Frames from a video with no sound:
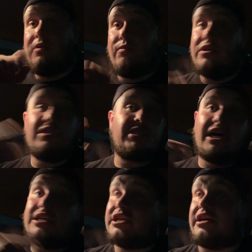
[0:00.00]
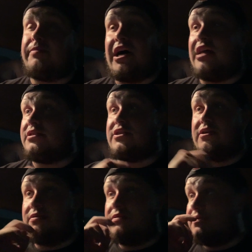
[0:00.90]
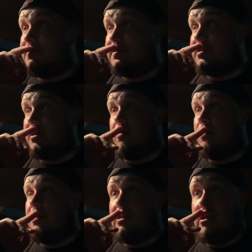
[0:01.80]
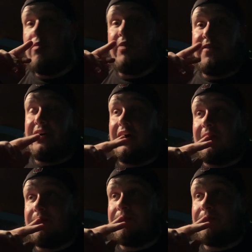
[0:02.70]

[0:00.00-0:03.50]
We just got Jacob Hollister. So, he'll be fine.